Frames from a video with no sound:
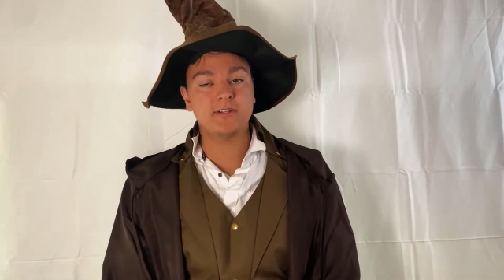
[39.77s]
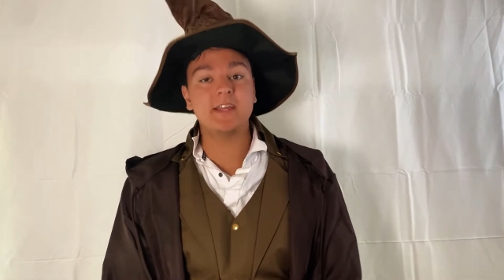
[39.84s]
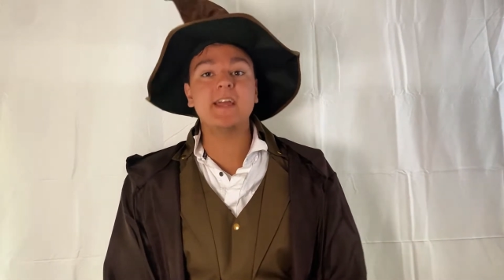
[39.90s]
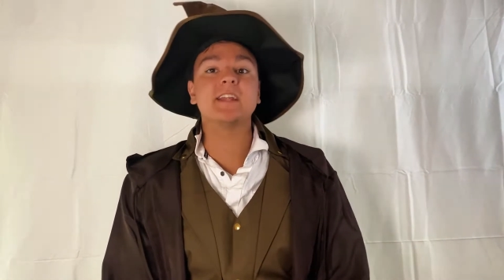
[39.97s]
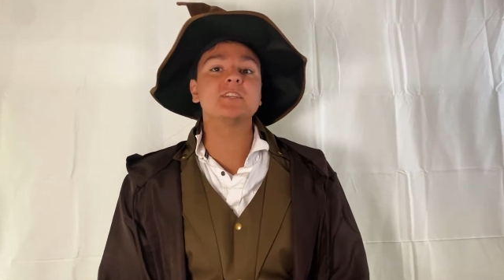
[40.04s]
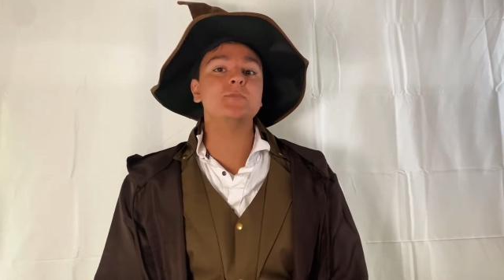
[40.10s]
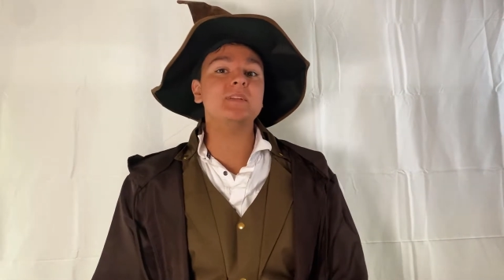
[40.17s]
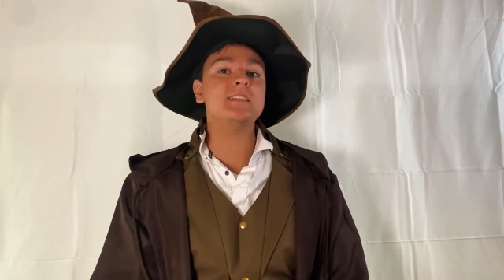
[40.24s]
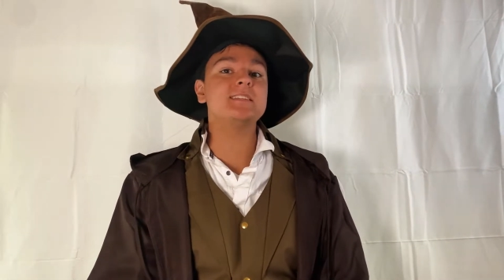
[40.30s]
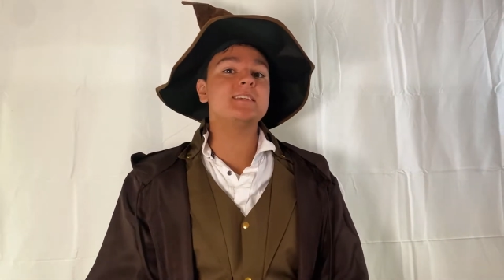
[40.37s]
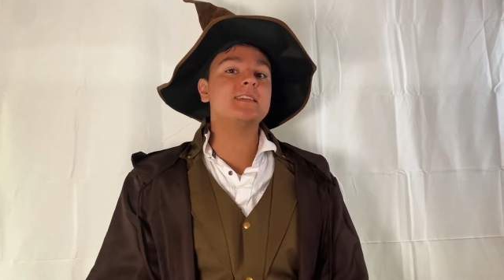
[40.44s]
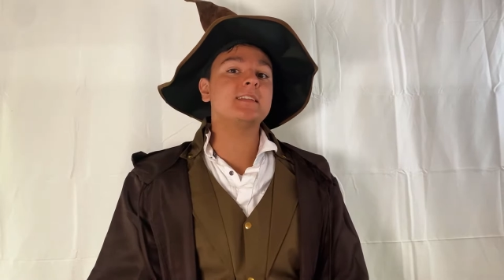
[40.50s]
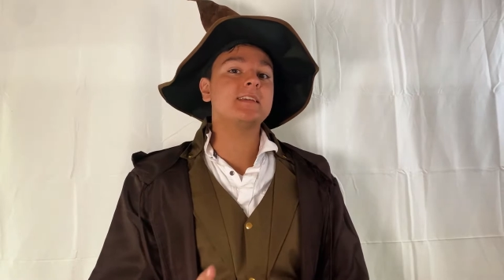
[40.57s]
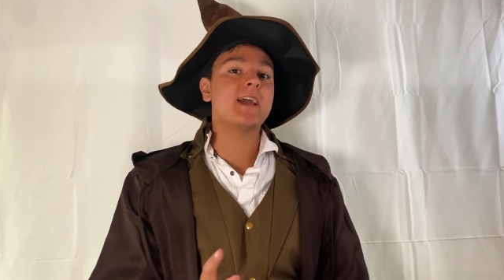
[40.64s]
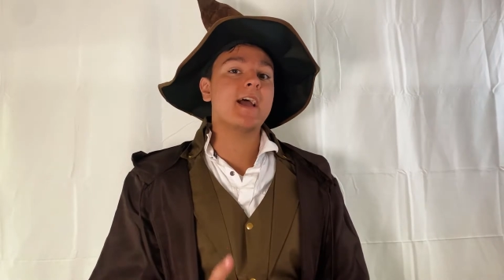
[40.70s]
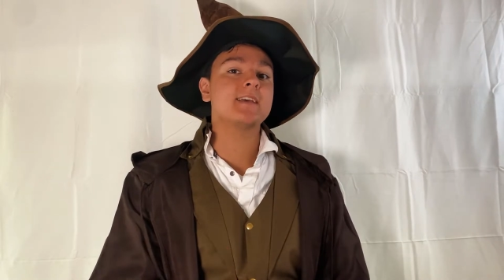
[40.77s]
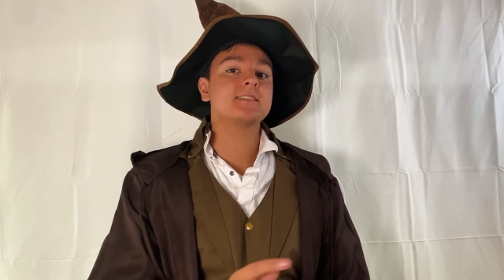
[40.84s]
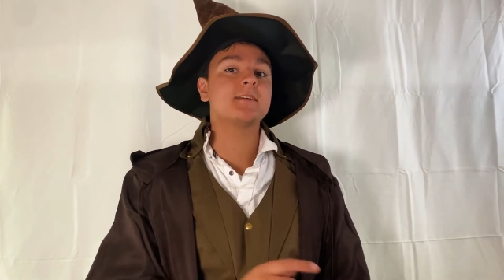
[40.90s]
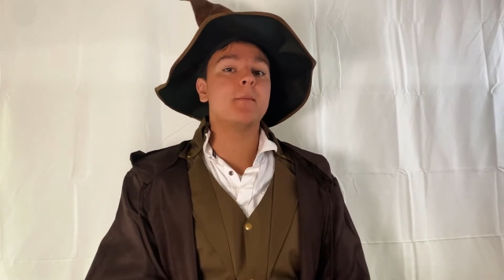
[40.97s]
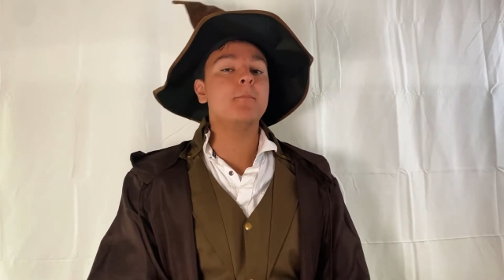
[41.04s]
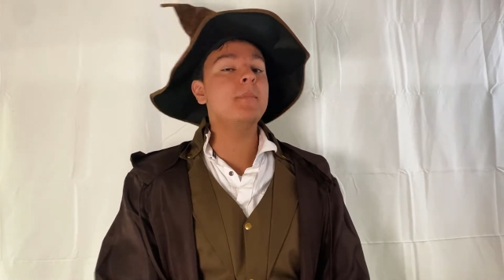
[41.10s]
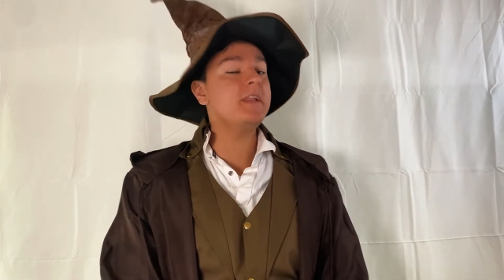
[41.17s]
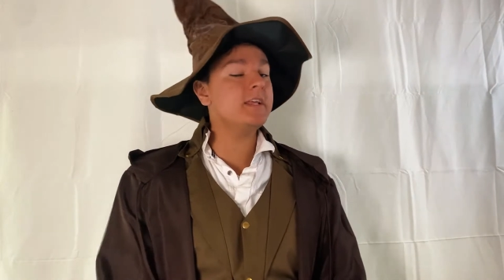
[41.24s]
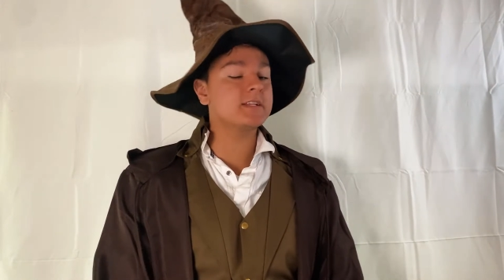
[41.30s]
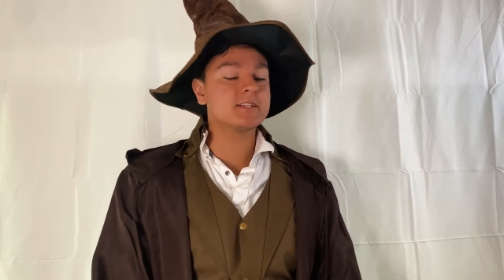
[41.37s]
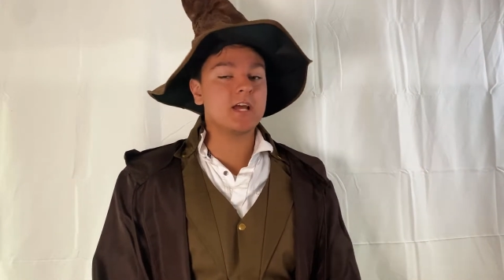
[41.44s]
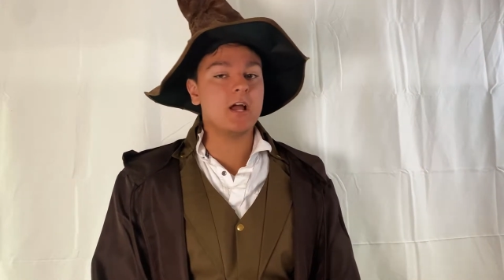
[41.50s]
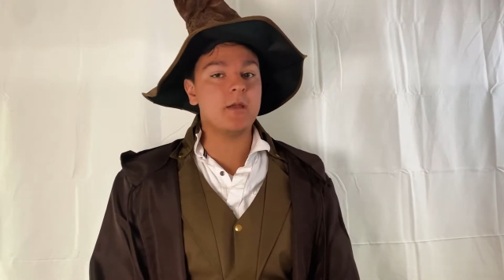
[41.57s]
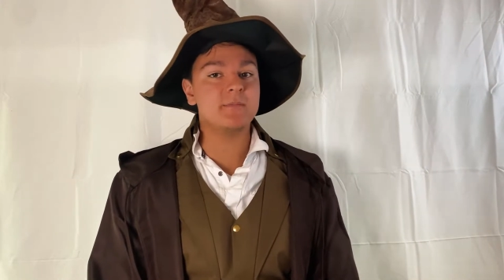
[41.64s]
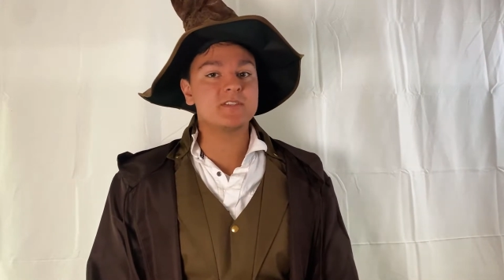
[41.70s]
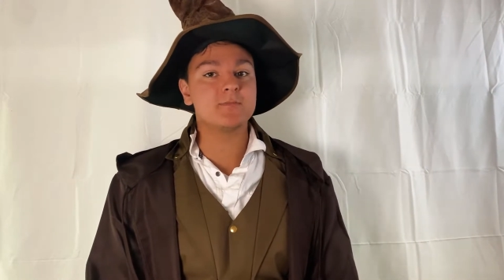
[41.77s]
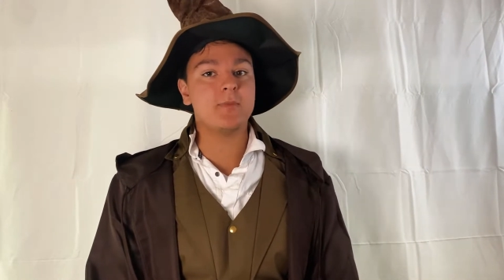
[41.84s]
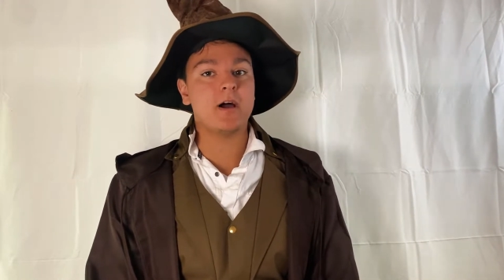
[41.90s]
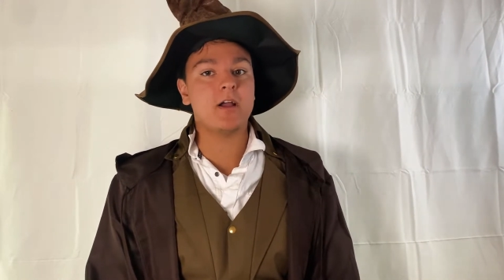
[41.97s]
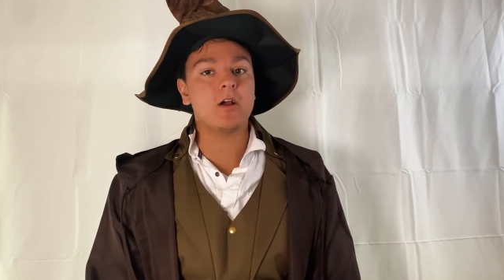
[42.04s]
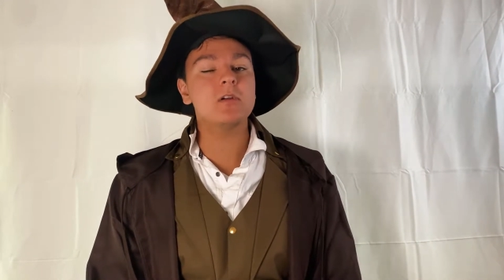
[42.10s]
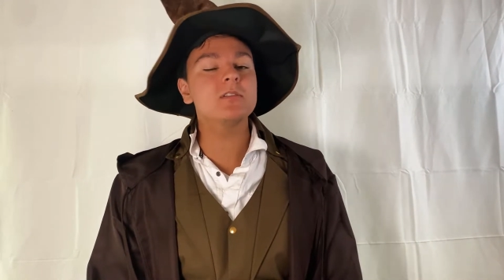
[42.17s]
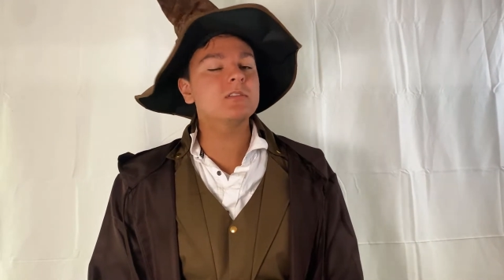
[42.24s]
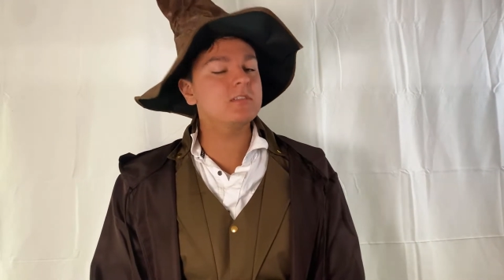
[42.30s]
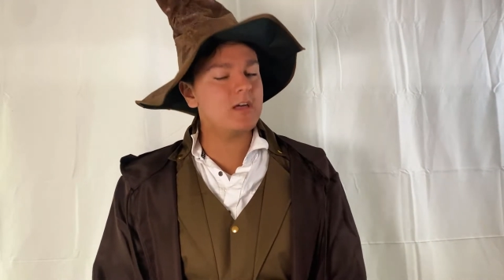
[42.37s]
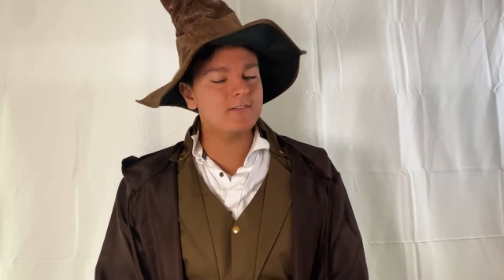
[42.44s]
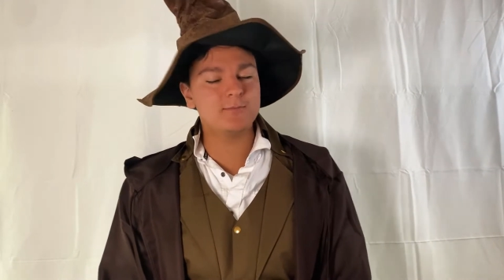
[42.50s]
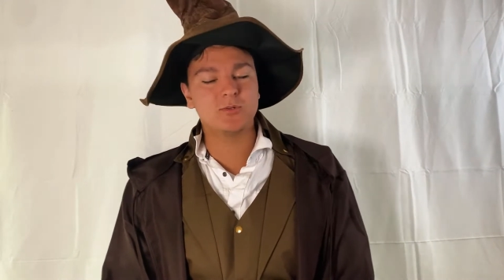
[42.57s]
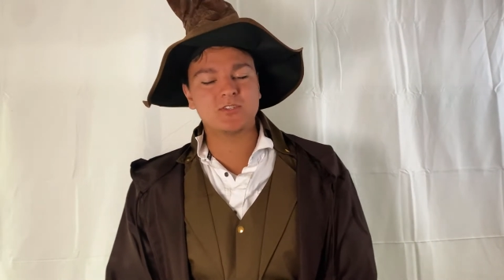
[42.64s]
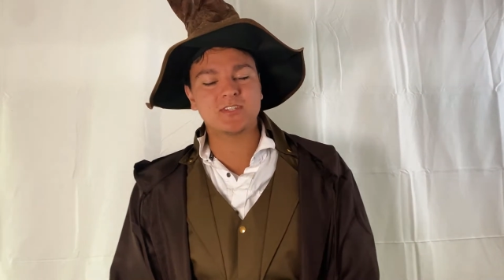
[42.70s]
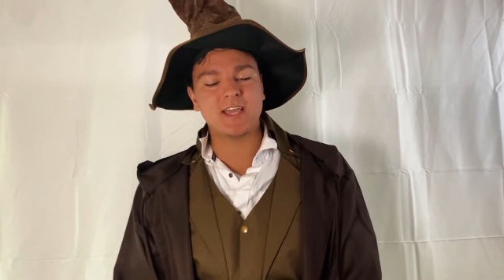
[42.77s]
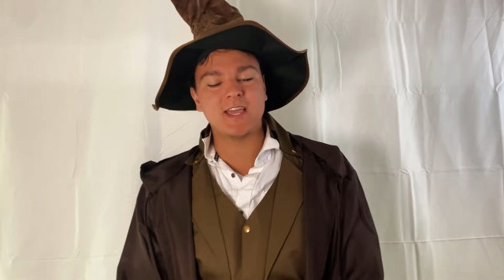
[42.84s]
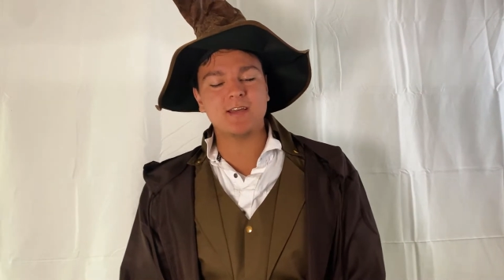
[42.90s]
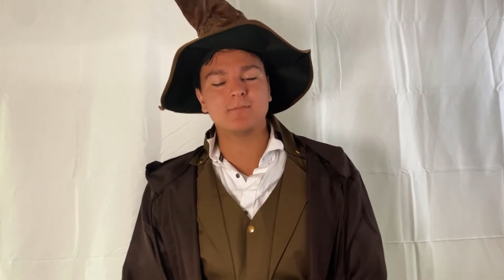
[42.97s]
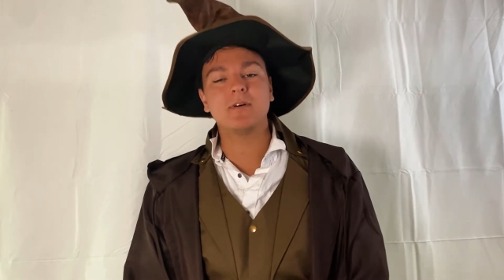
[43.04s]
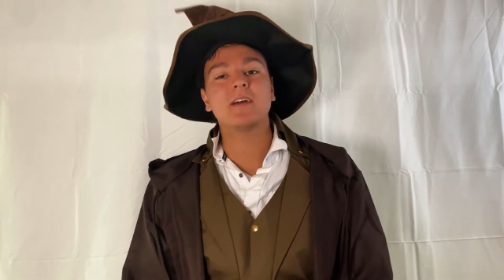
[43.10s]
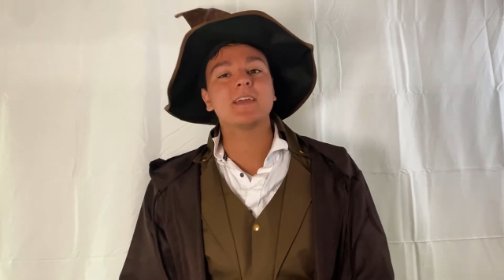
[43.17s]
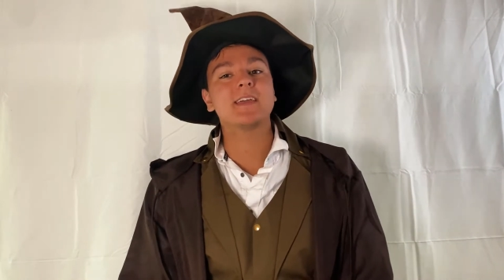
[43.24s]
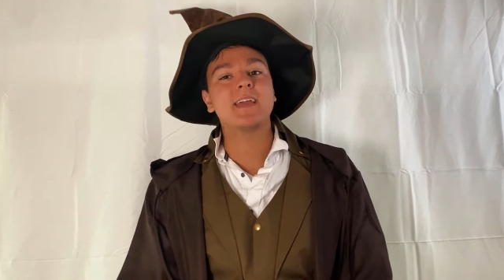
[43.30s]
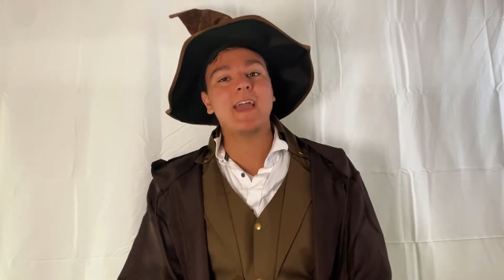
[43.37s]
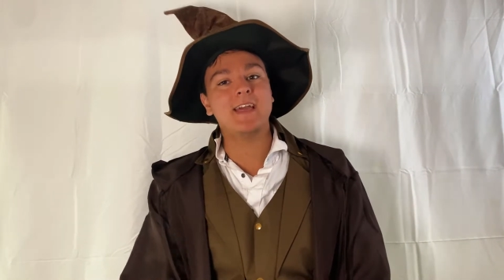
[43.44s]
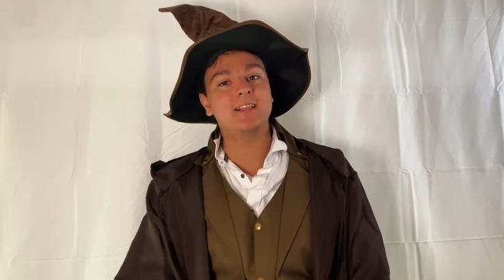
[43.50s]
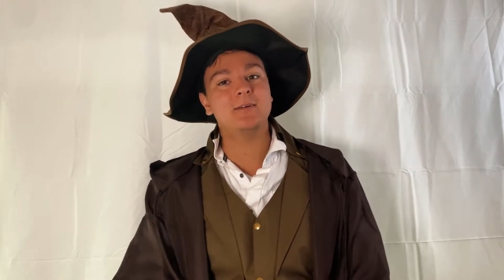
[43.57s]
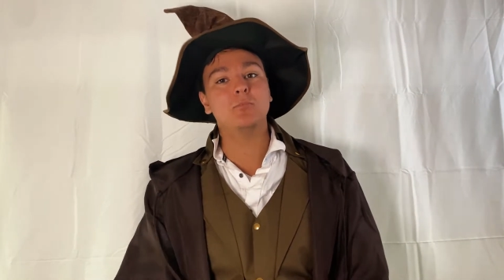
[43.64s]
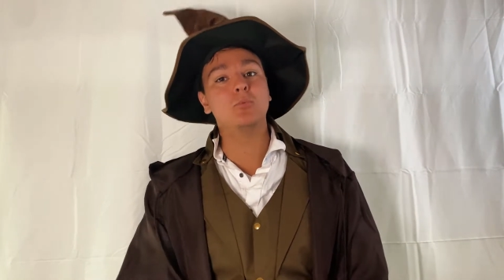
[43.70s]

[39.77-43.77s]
and it's been seen cast many a times by our lovable scamp, Caleb